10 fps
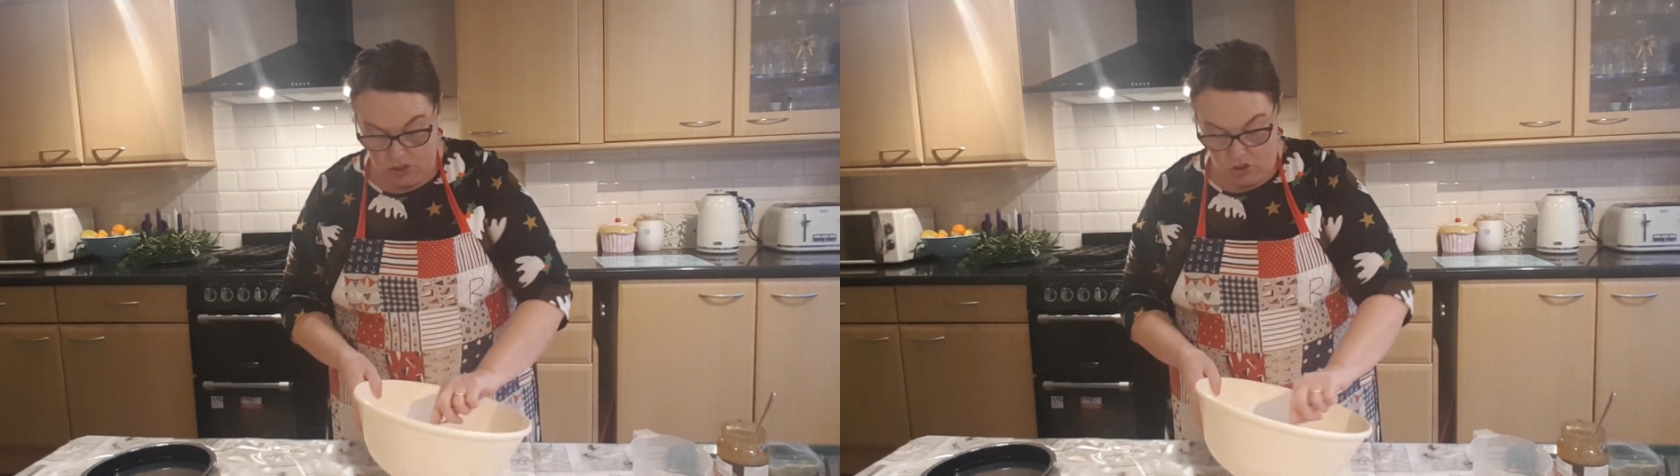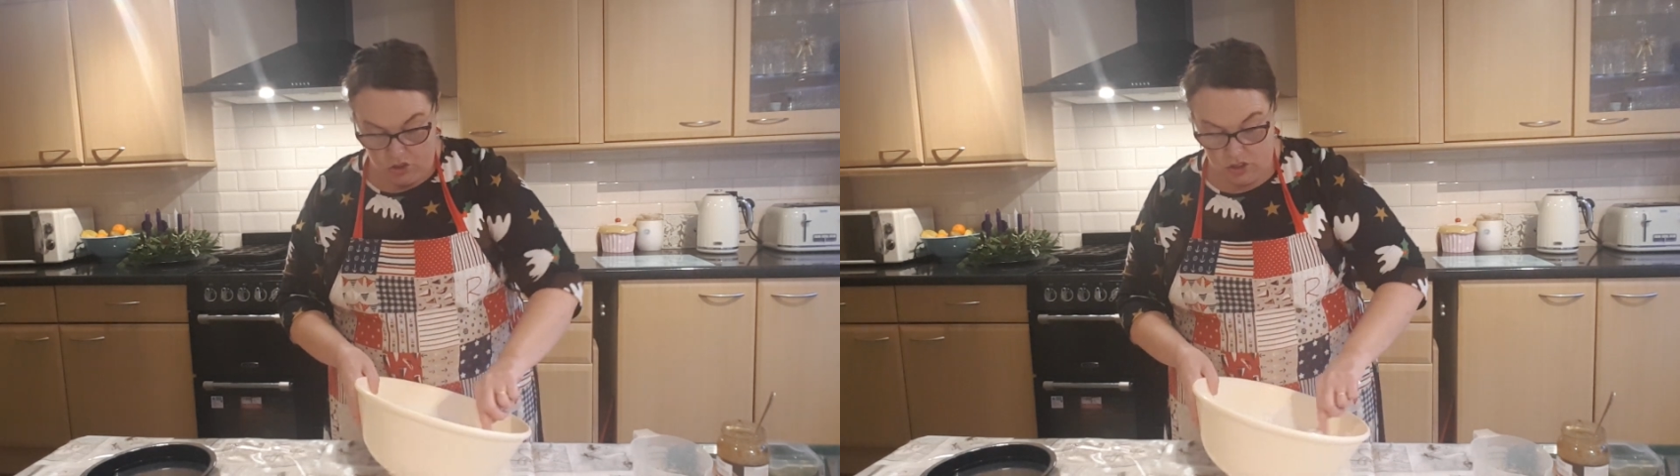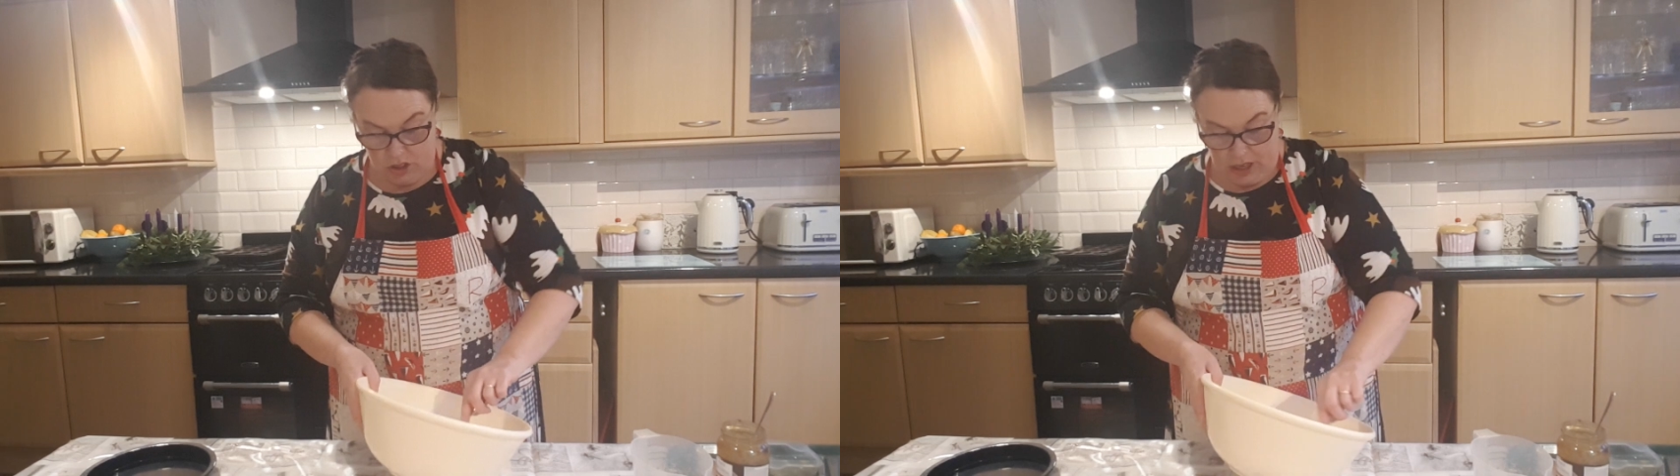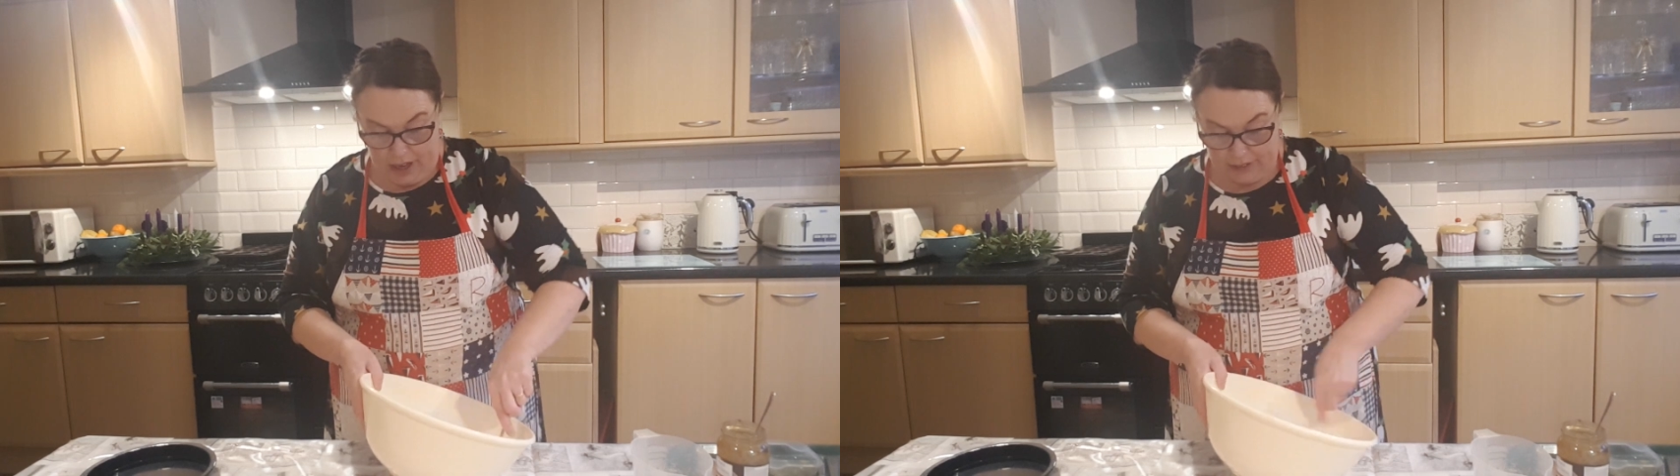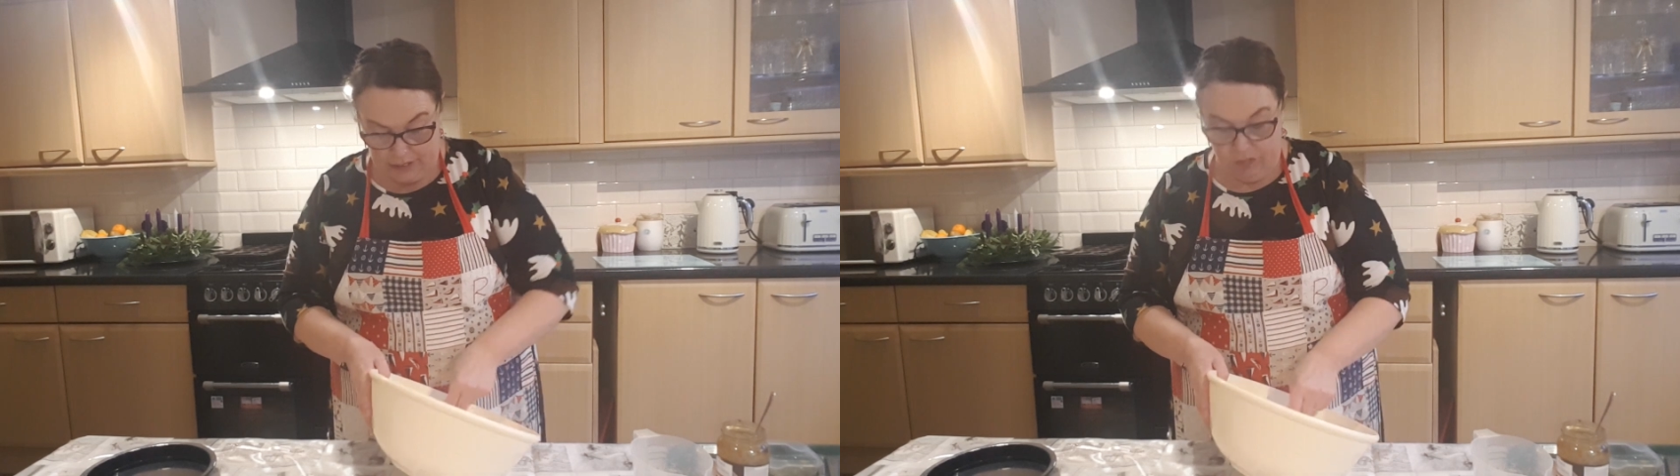doesn't
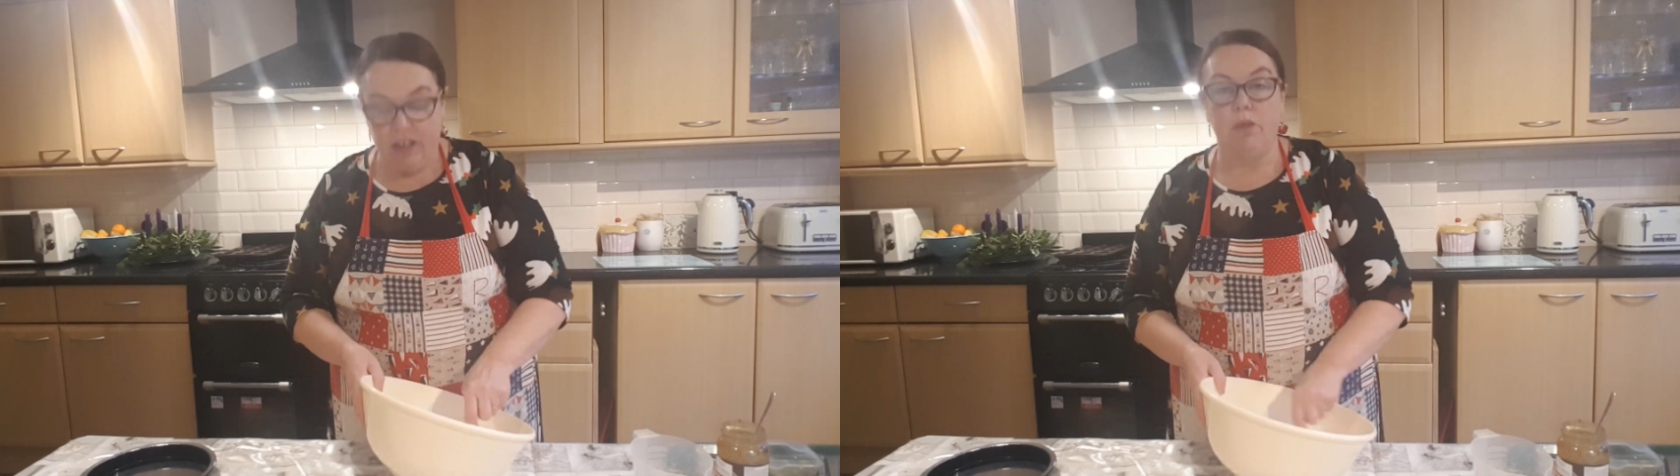activate.